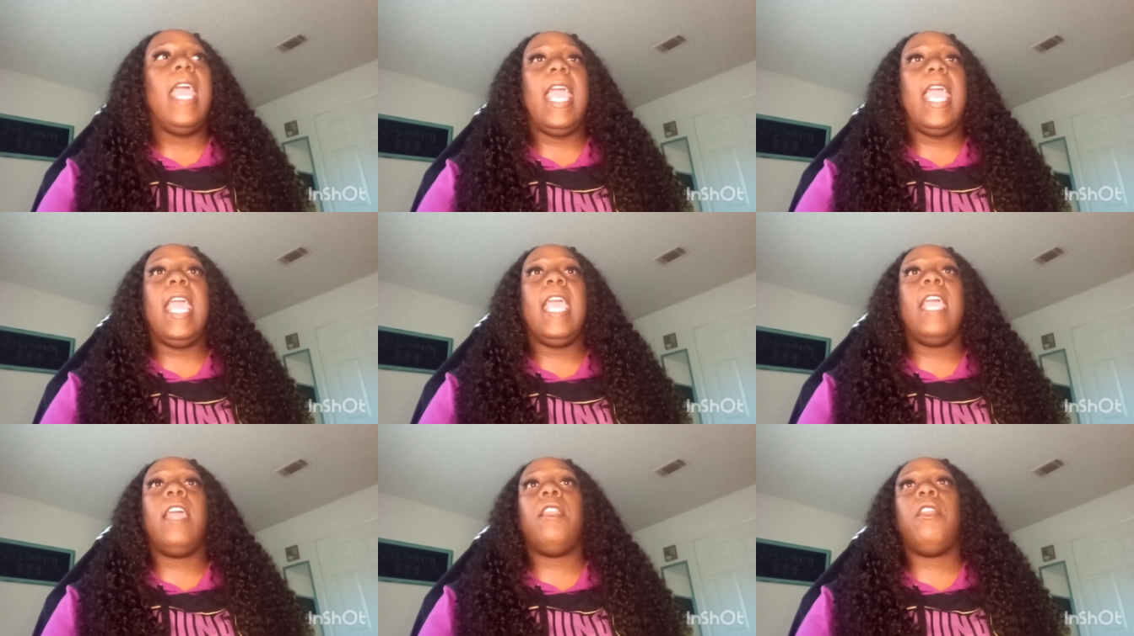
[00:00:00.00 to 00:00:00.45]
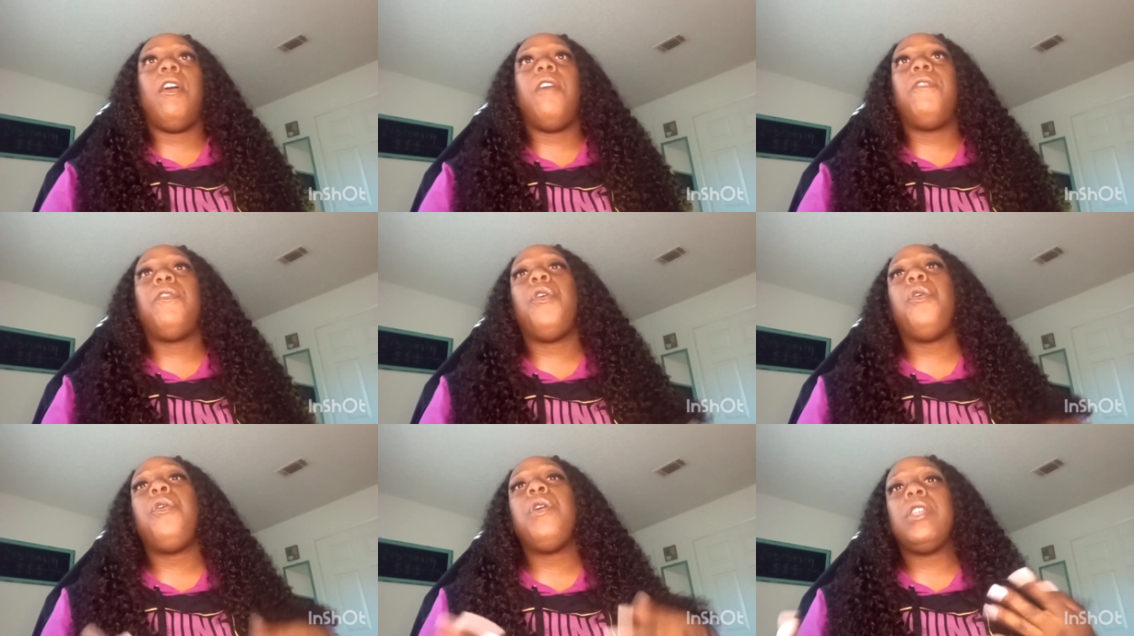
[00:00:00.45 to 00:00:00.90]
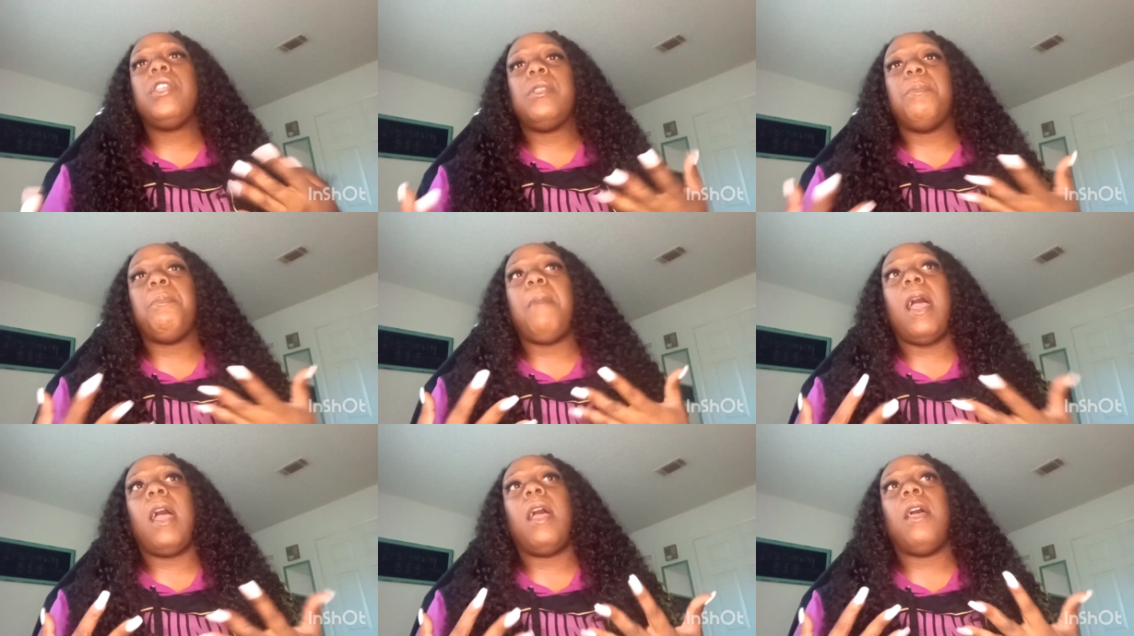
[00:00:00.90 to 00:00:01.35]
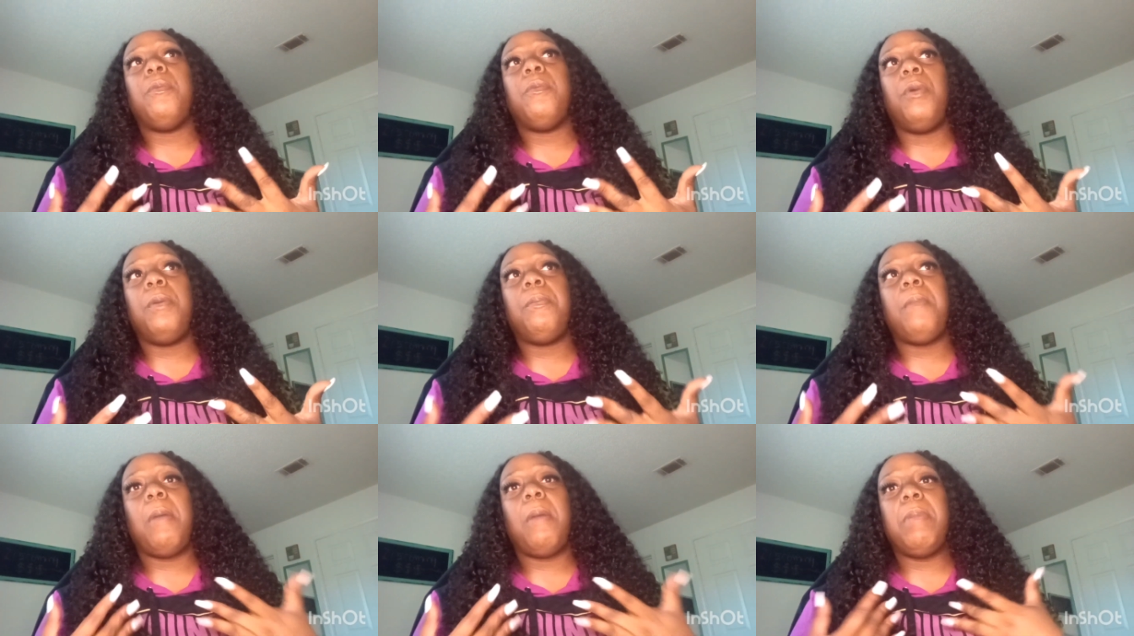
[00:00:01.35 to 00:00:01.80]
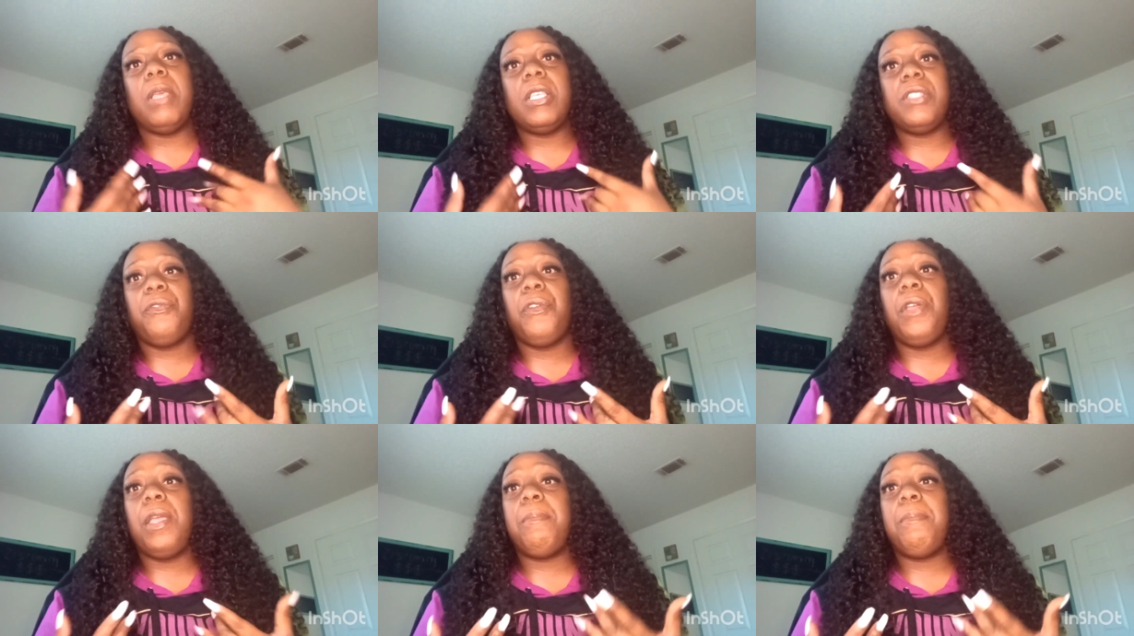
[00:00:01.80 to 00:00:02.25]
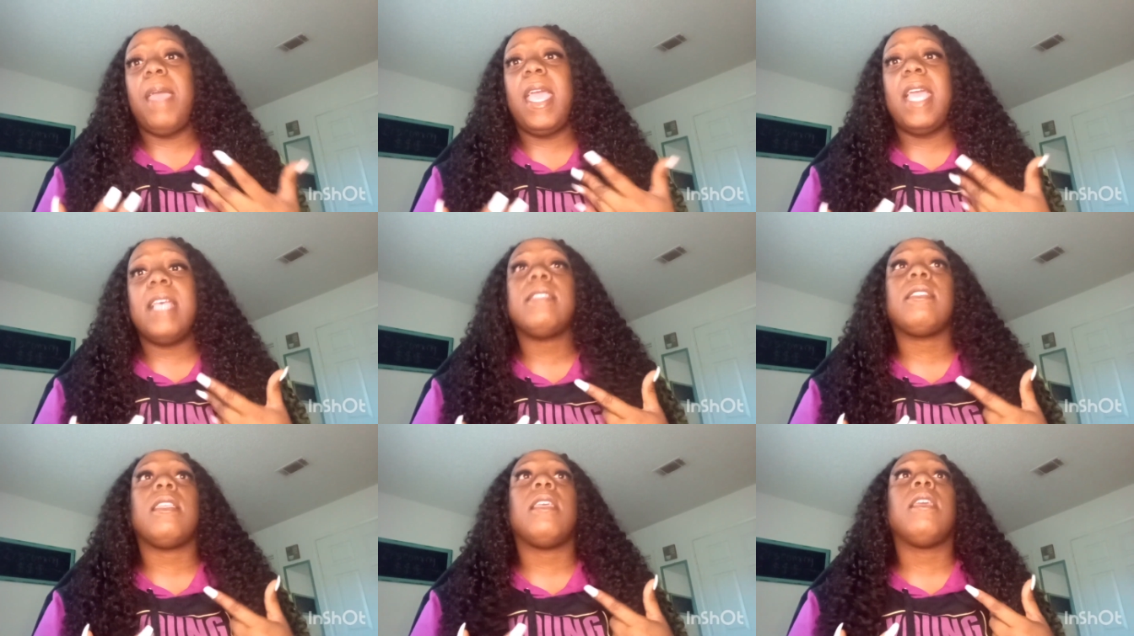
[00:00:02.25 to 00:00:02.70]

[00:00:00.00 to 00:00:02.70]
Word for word: And of course, when my best friend passed,